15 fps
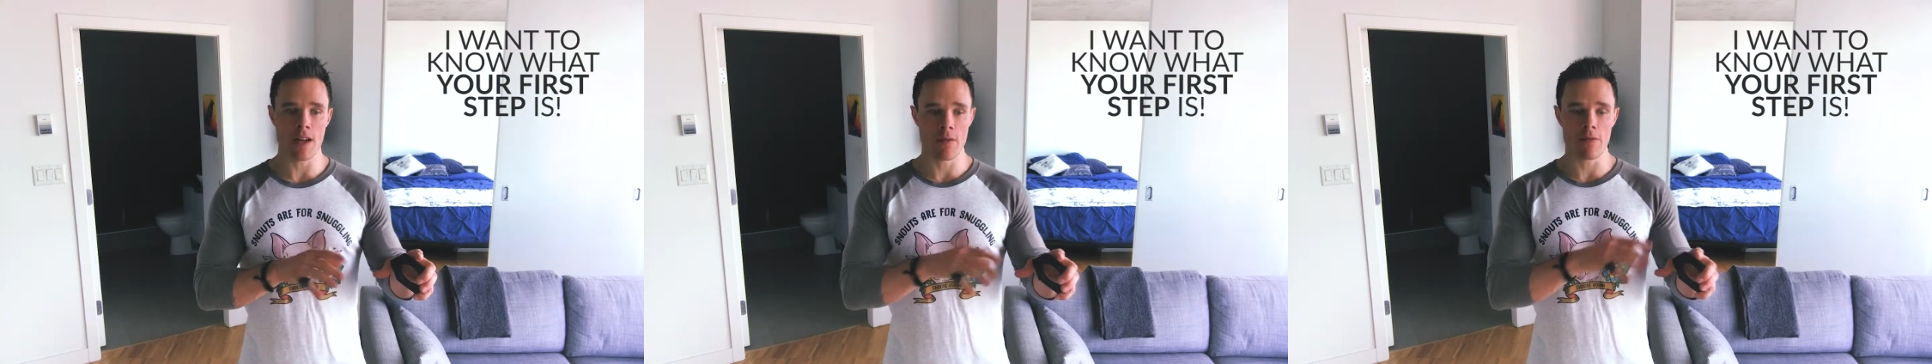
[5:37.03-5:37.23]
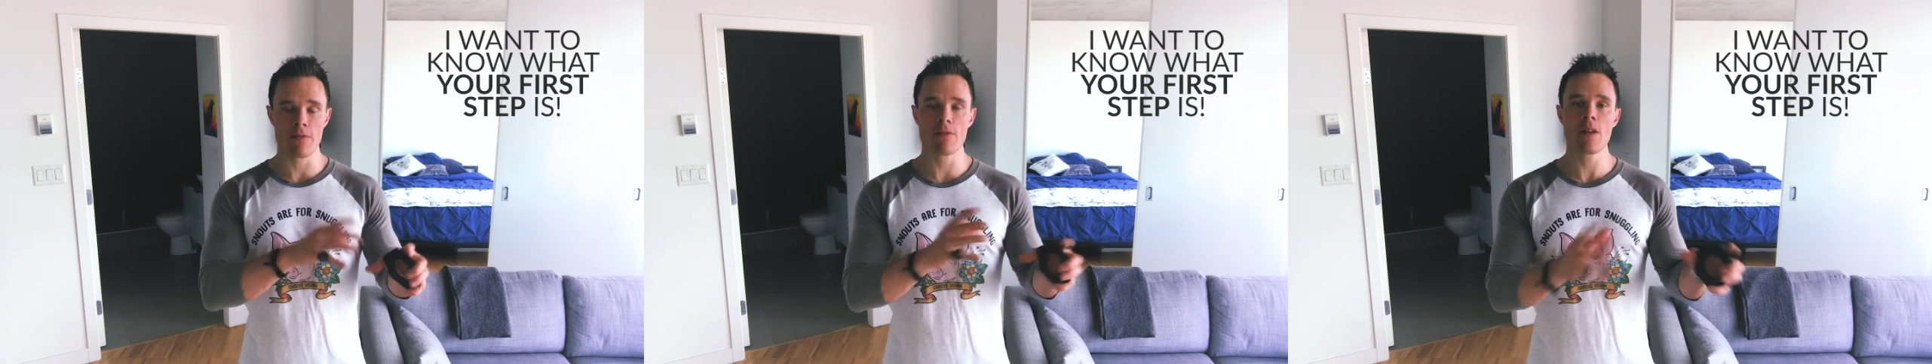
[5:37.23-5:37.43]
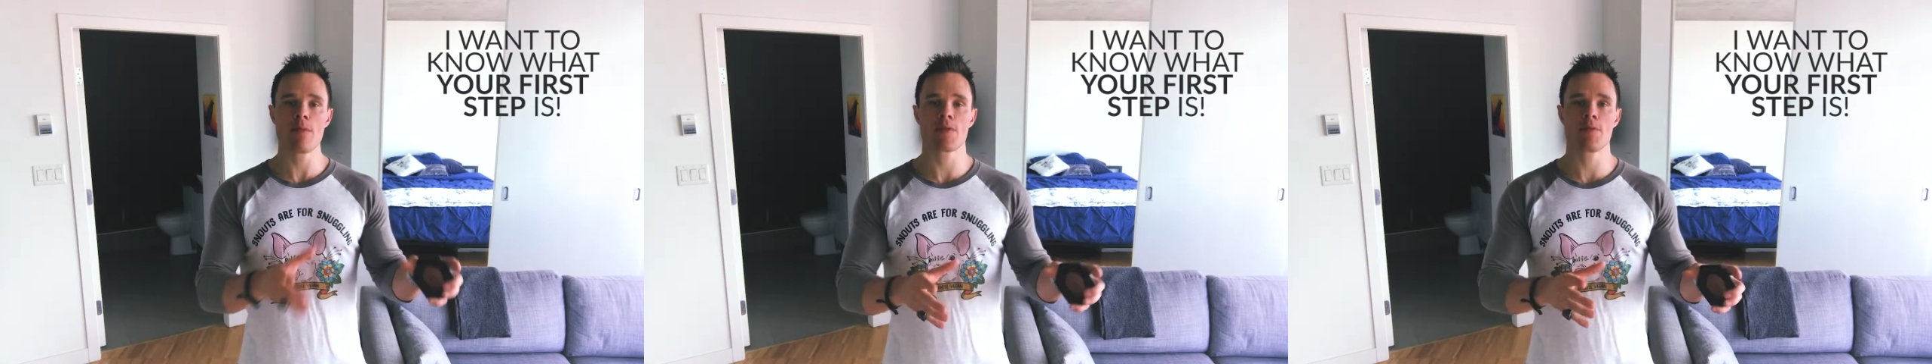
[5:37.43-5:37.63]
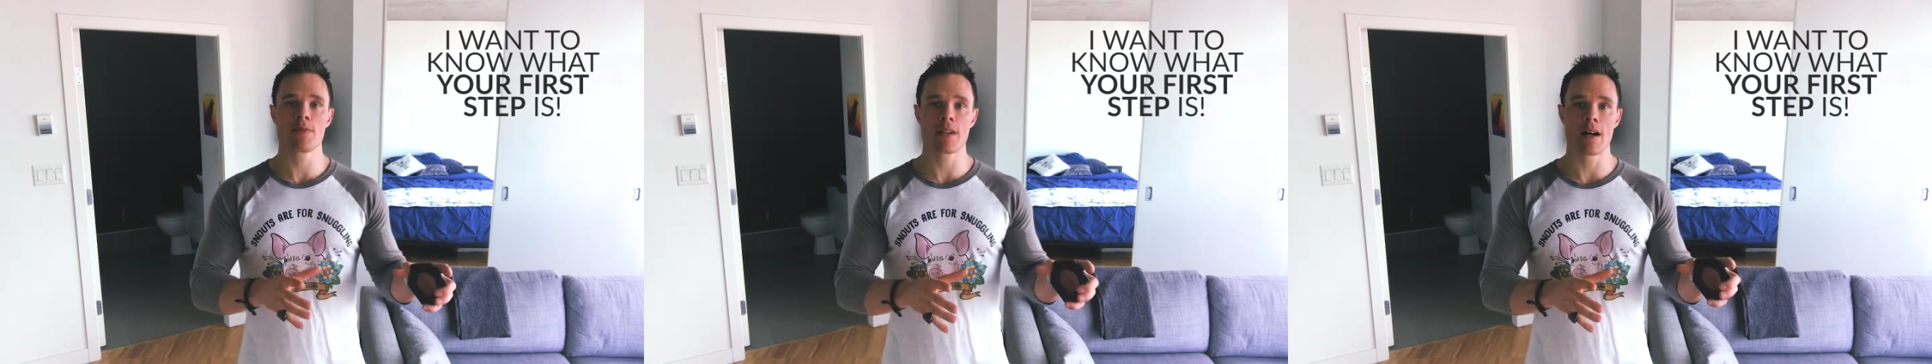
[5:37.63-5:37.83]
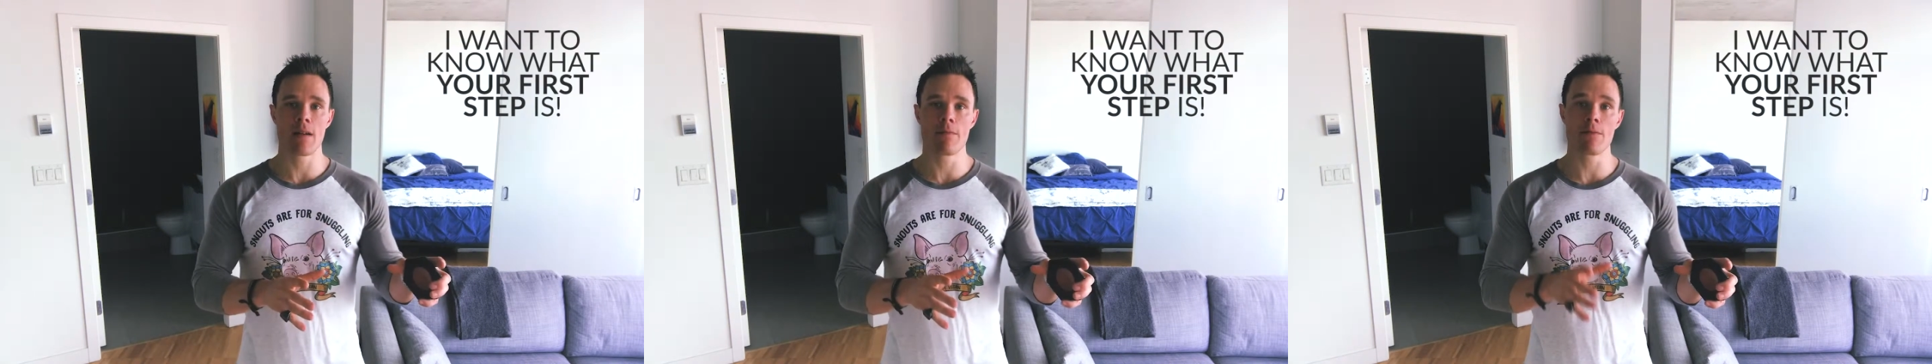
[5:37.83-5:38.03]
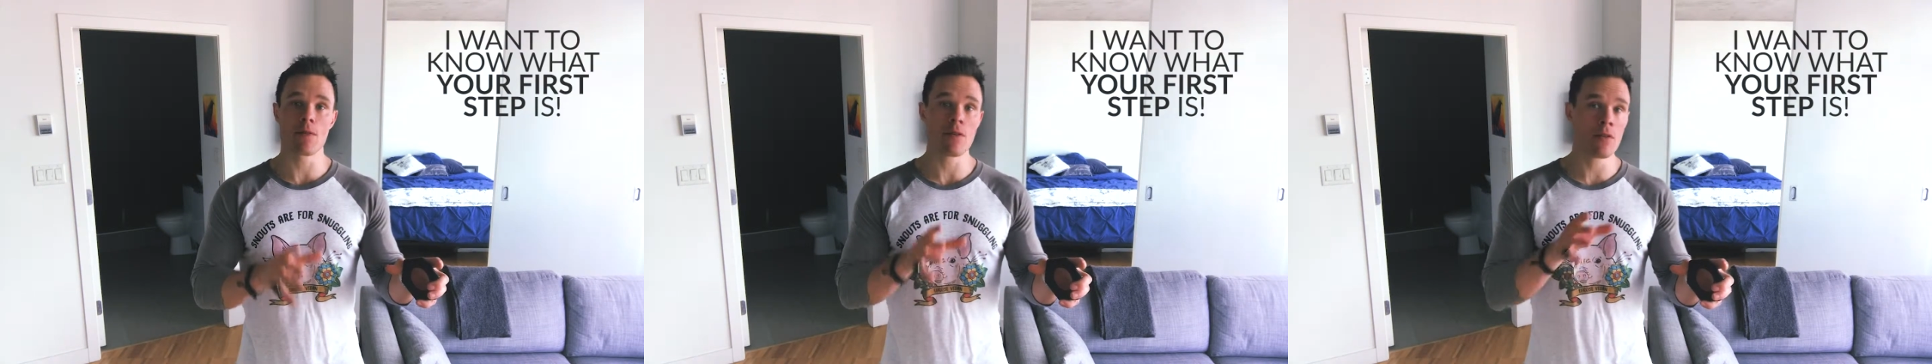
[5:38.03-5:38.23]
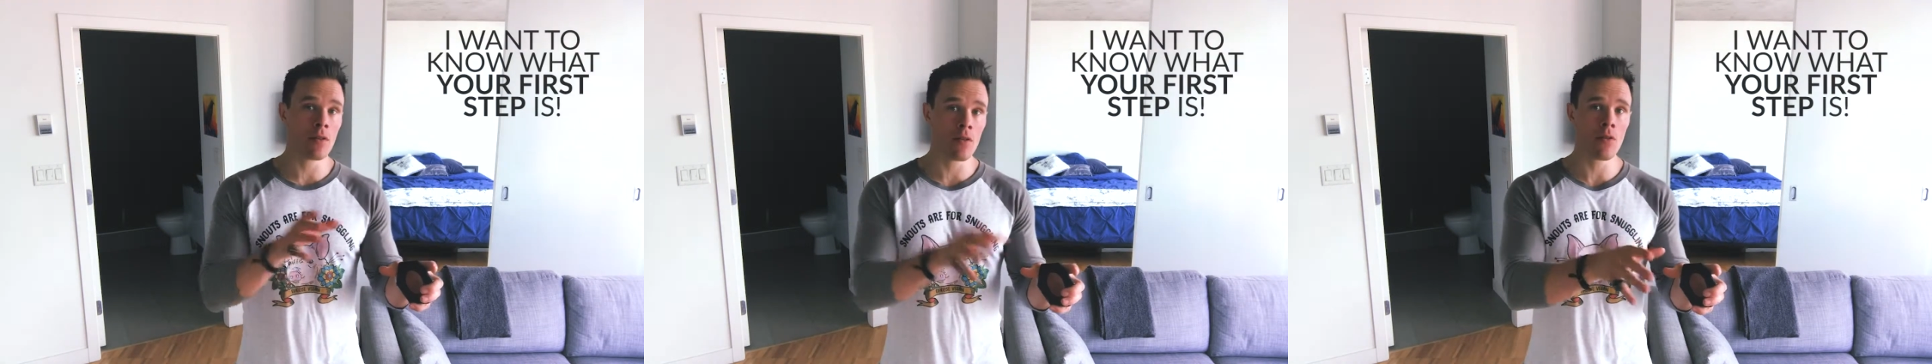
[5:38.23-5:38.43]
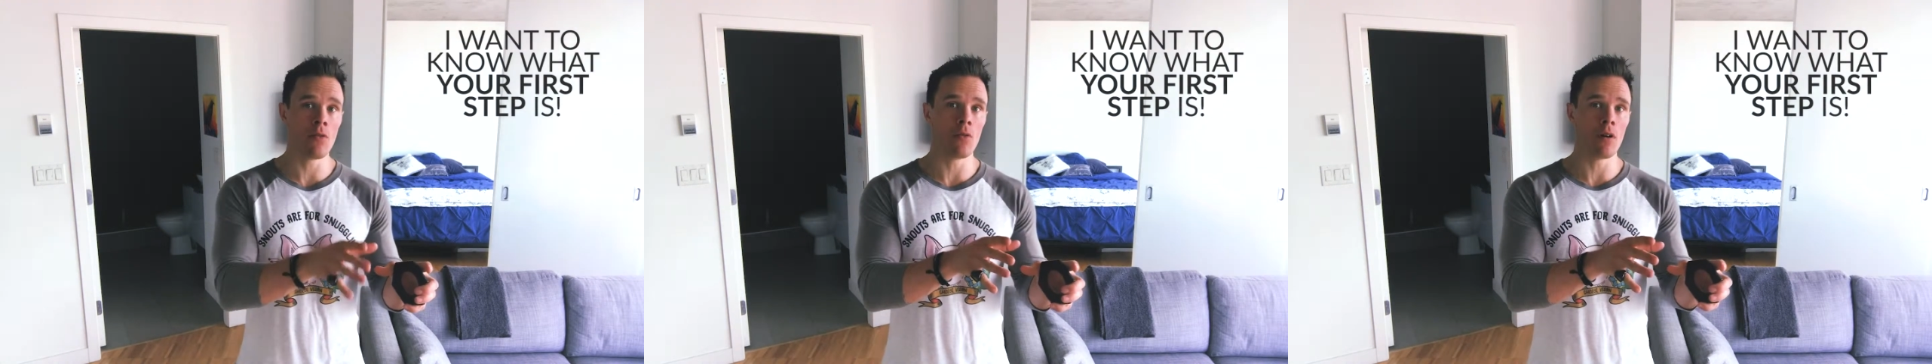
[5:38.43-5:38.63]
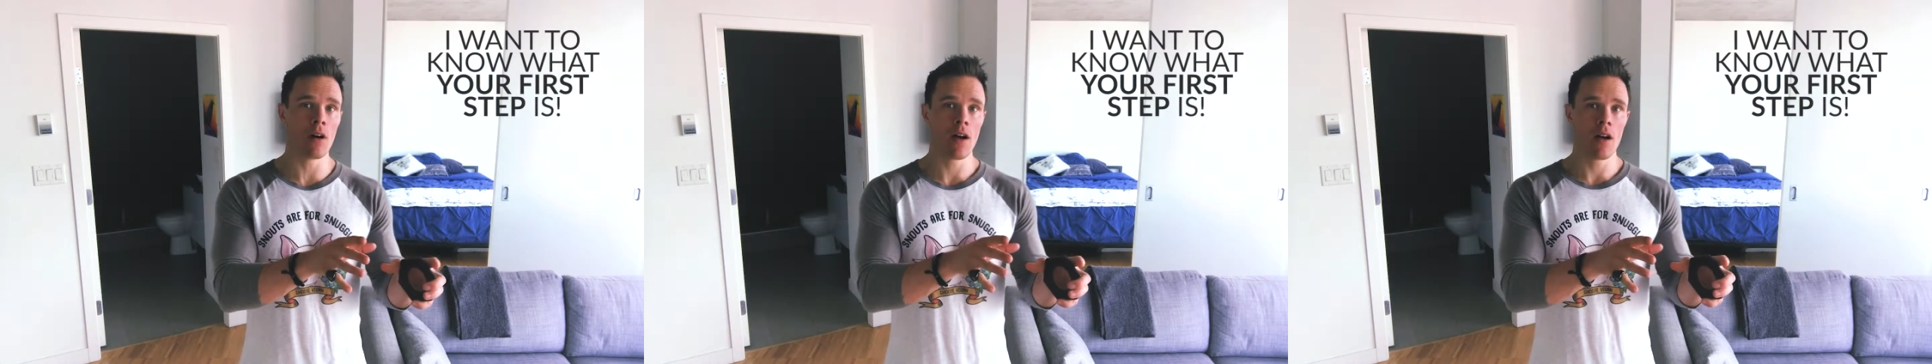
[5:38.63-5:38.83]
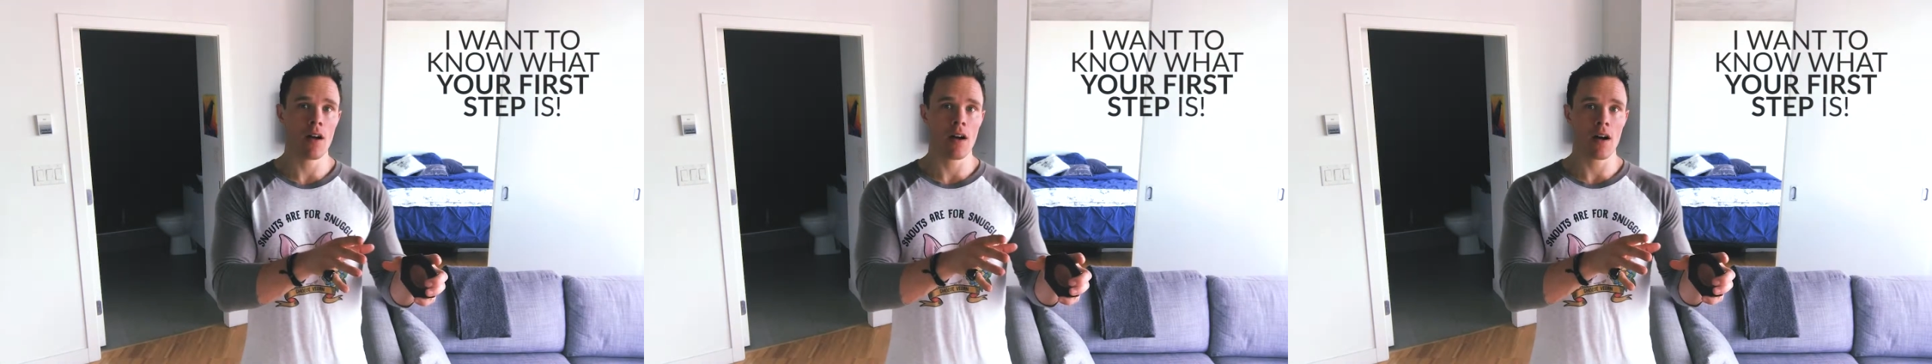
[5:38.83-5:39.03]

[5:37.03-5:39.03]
and free up some time for new